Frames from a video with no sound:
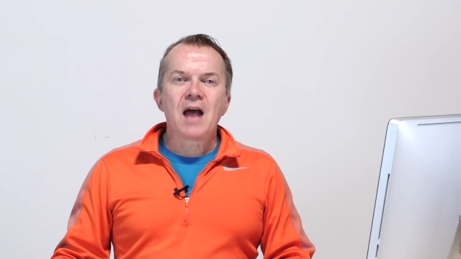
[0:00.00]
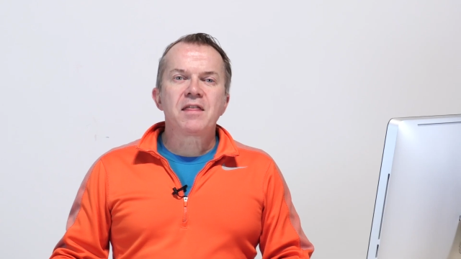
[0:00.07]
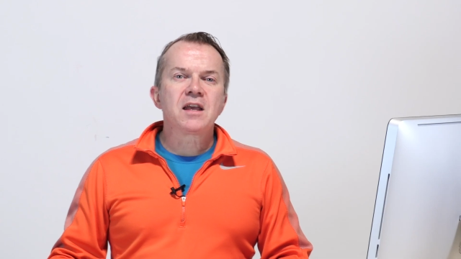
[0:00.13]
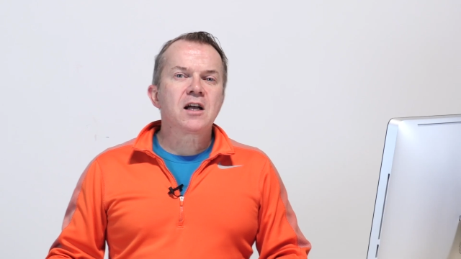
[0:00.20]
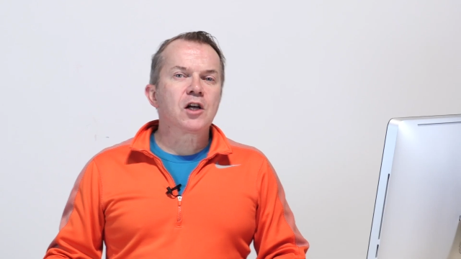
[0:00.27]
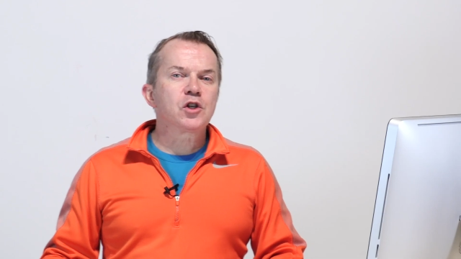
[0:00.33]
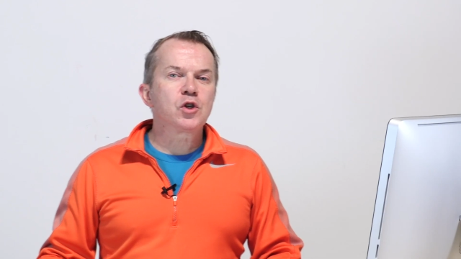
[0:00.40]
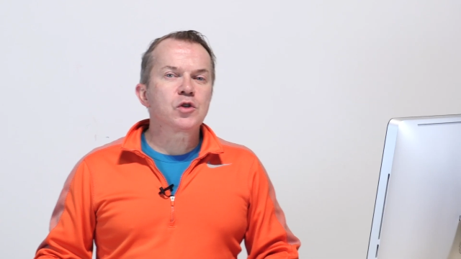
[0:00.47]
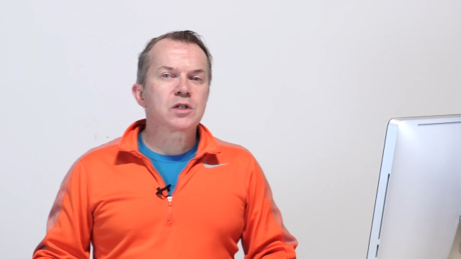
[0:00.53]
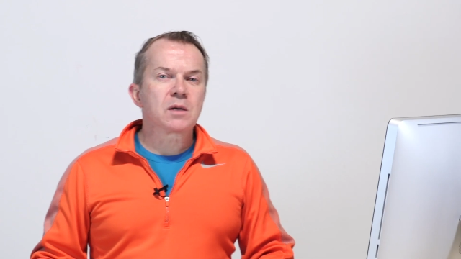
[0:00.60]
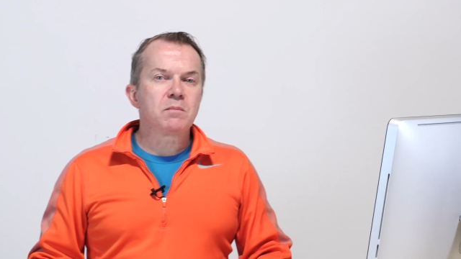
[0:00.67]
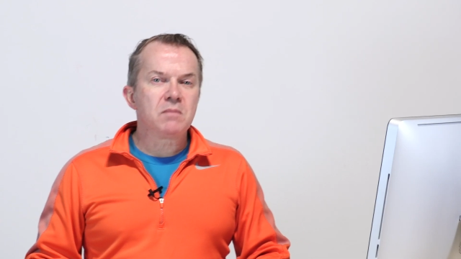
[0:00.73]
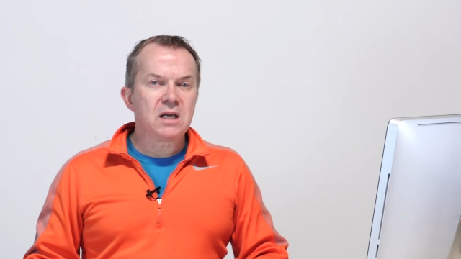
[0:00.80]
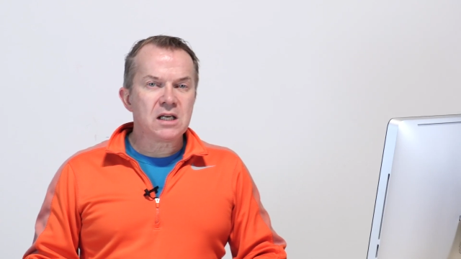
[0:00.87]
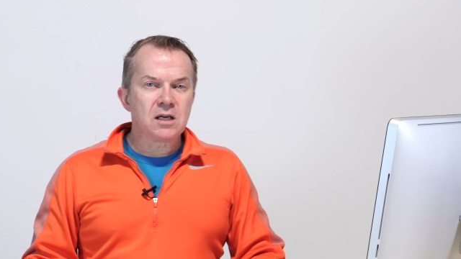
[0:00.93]
I think I'll use a
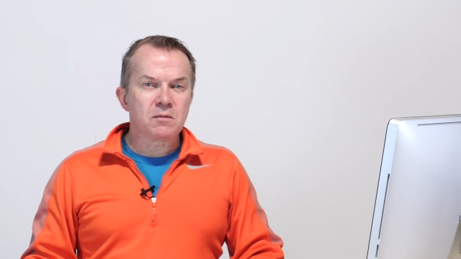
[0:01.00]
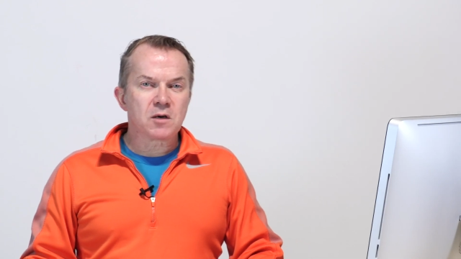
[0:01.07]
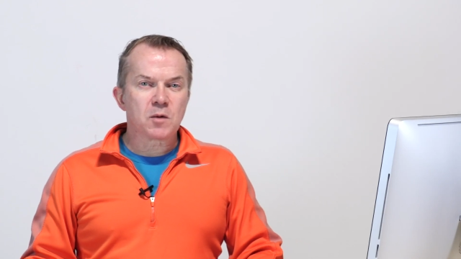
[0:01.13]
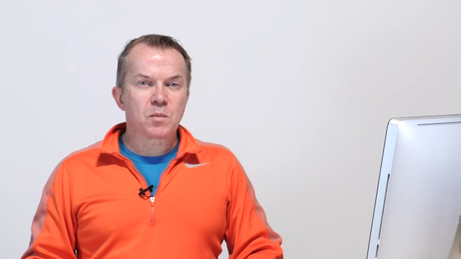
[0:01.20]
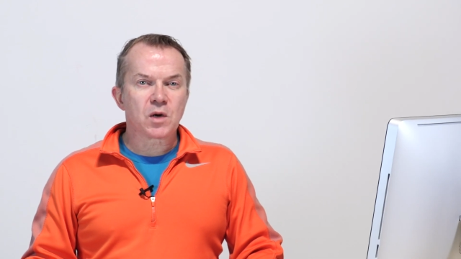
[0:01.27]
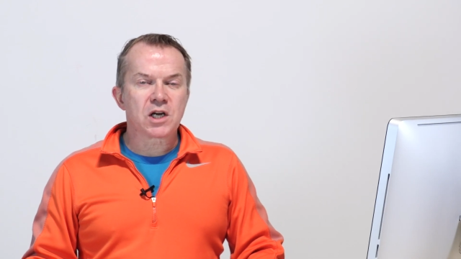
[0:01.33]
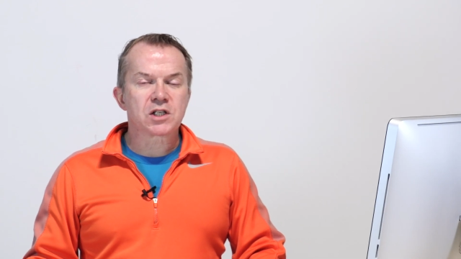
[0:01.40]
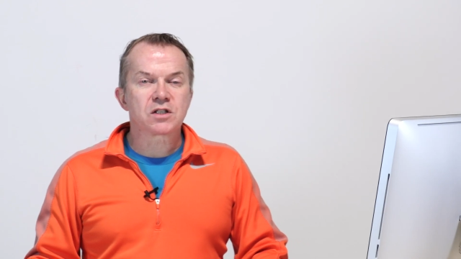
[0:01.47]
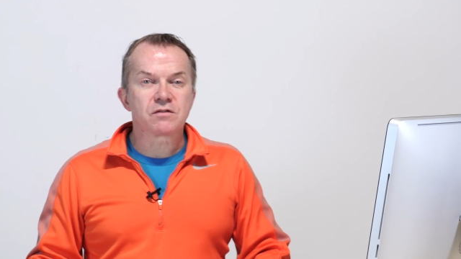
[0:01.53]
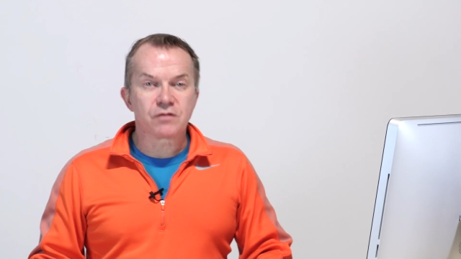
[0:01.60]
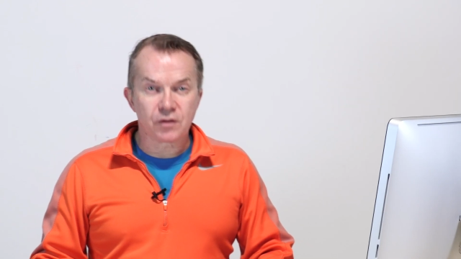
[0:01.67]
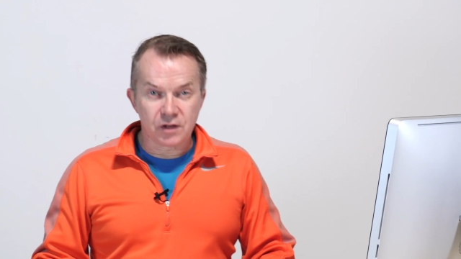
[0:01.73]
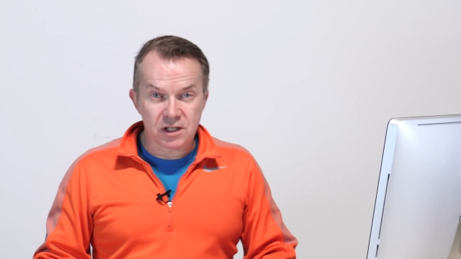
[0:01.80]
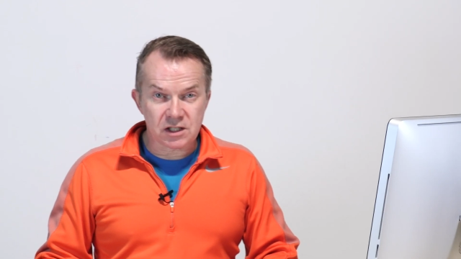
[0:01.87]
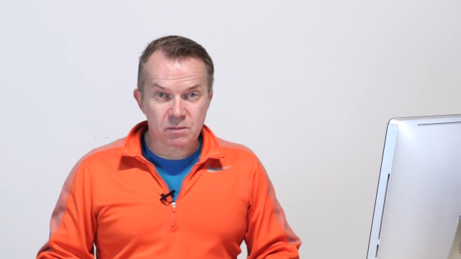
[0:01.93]
medium compression
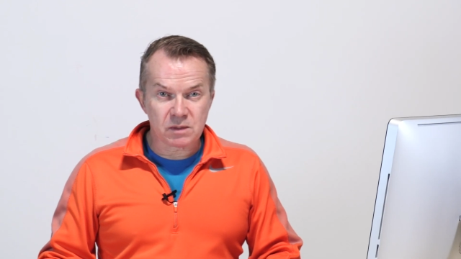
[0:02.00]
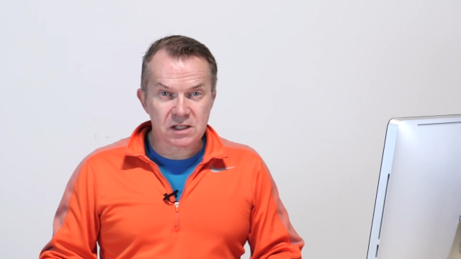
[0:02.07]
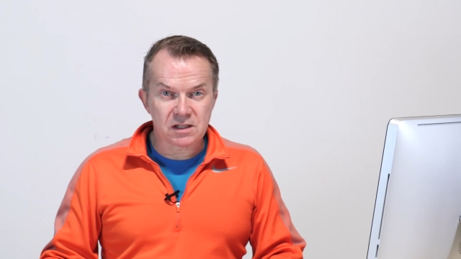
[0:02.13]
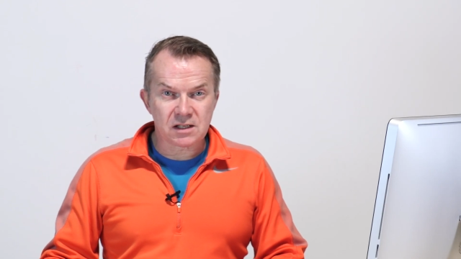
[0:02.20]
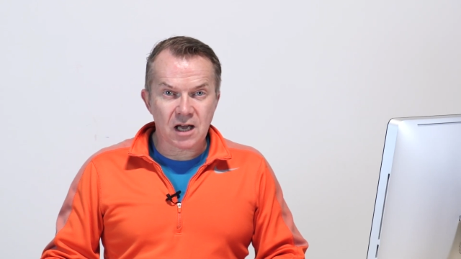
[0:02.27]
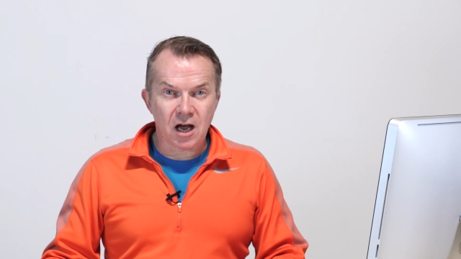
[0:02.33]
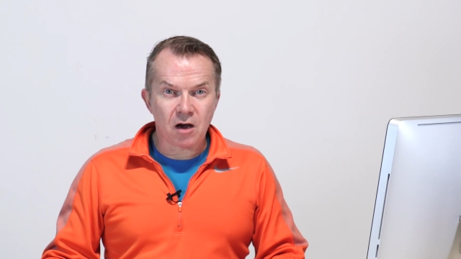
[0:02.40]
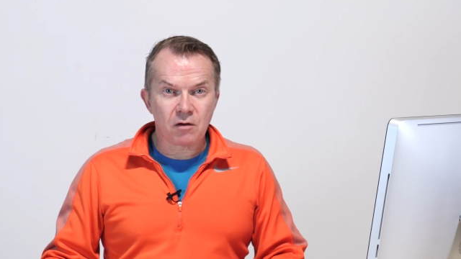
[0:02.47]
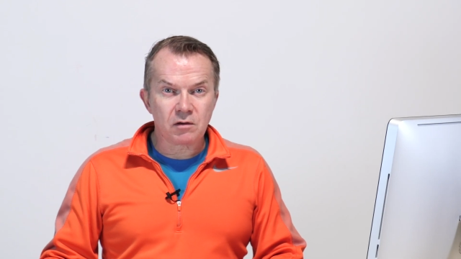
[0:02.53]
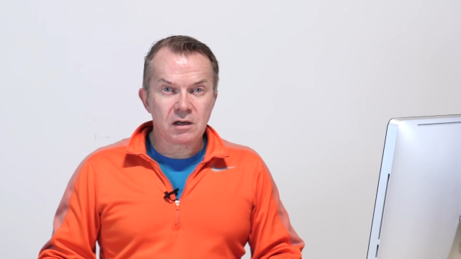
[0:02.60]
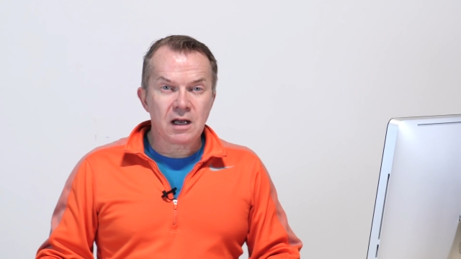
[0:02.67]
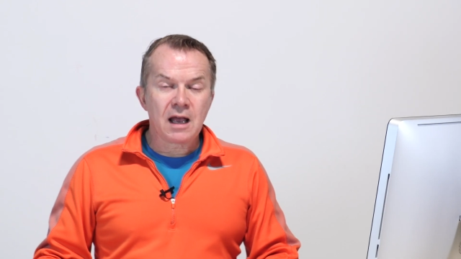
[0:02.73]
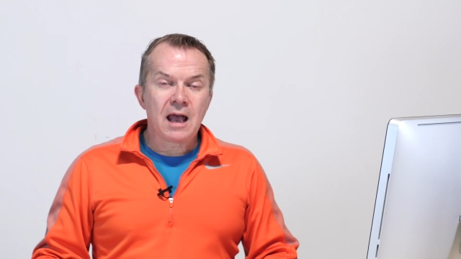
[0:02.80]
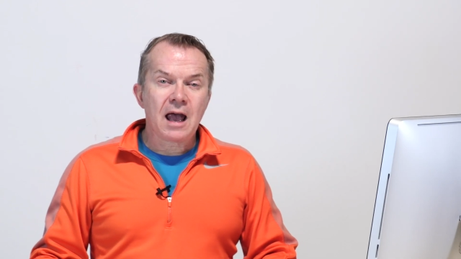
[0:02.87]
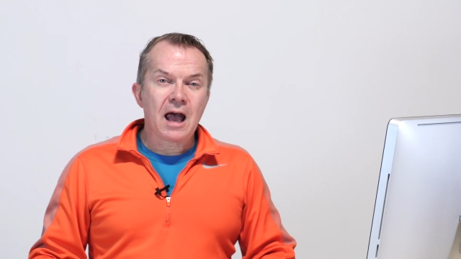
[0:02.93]
for this mix down